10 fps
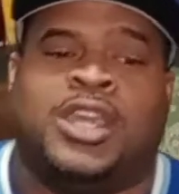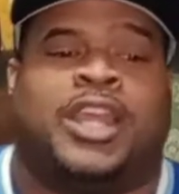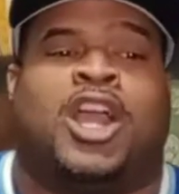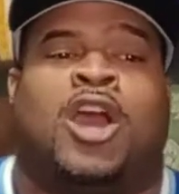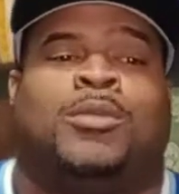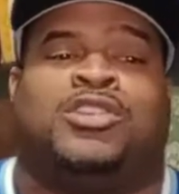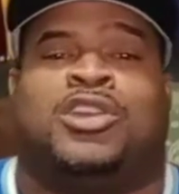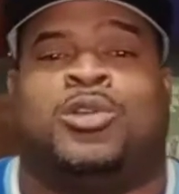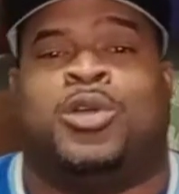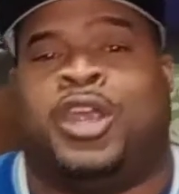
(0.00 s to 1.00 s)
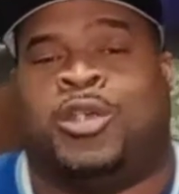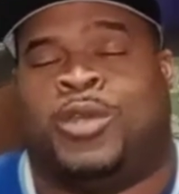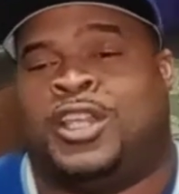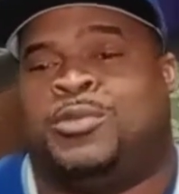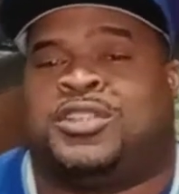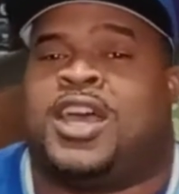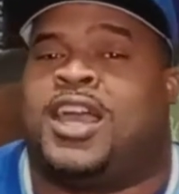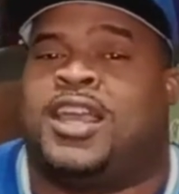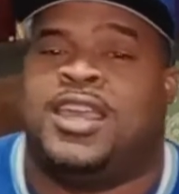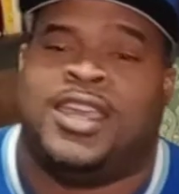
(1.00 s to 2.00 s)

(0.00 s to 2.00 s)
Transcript: They call them the Jungle Air Raids, which I